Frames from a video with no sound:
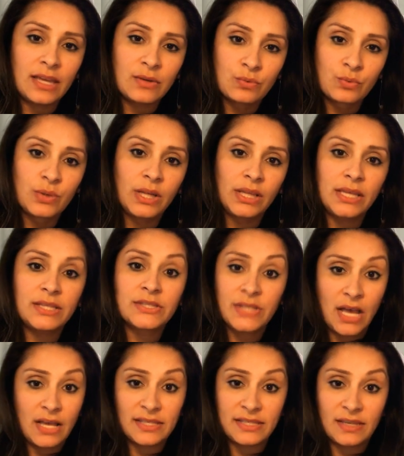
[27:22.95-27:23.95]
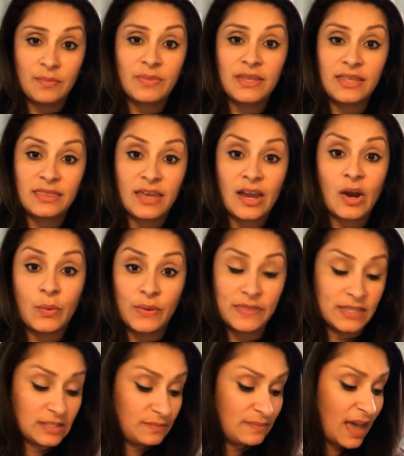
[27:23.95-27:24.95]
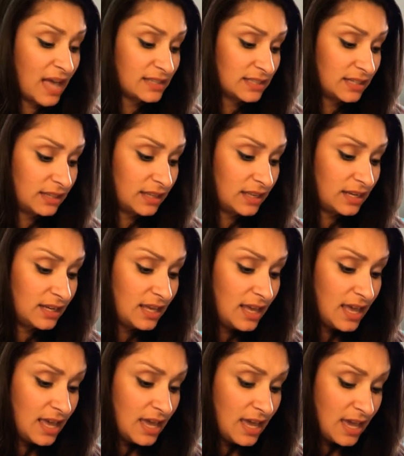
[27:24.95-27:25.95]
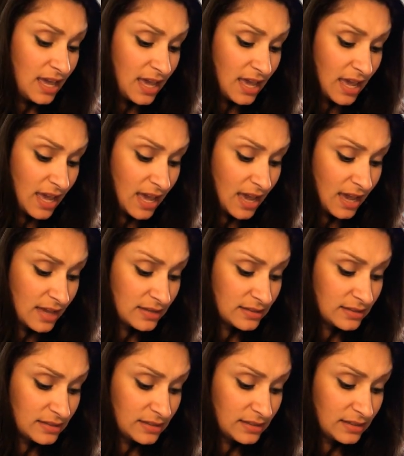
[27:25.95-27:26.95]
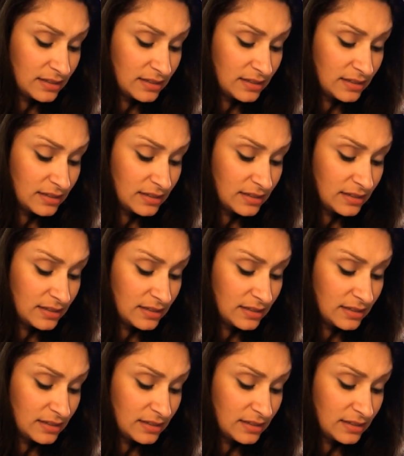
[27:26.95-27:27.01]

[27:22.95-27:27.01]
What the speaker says: really saw something there with this masculine, and